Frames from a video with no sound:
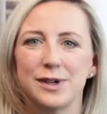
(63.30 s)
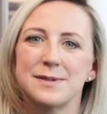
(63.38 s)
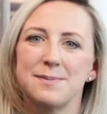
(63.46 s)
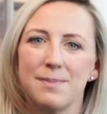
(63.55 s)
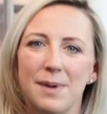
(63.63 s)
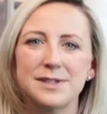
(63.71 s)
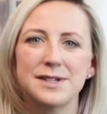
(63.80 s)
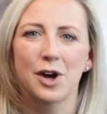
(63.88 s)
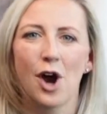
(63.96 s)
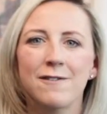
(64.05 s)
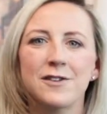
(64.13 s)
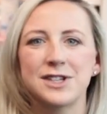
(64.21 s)
It's, it's
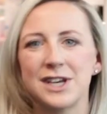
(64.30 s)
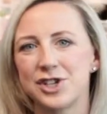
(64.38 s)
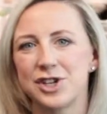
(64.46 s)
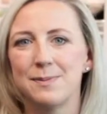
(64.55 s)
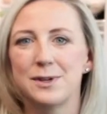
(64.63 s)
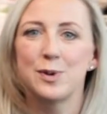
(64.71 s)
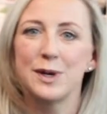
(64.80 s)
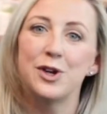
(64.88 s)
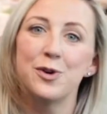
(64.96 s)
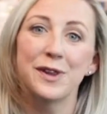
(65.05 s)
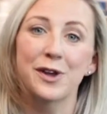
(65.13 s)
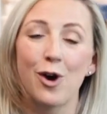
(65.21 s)
a conversation
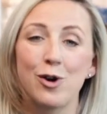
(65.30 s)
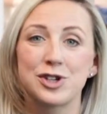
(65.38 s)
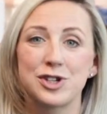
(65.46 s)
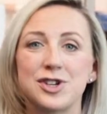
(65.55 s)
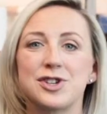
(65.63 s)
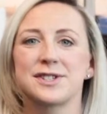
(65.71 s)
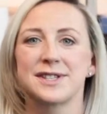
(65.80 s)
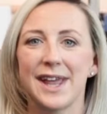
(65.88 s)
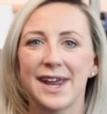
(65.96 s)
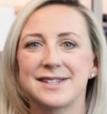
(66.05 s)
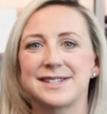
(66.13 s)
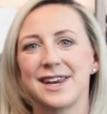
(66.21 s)
between you and the coach to
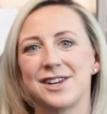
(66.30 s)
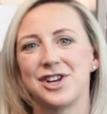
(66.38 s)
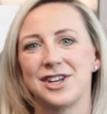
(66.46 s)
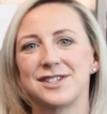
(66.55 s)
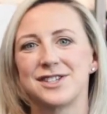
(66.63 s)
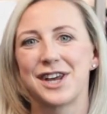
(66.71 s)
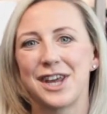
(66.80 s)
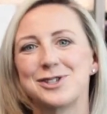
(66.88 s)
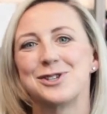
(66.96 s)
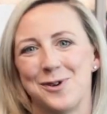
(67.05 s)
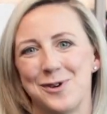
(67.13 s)
just let us get a chance to get to know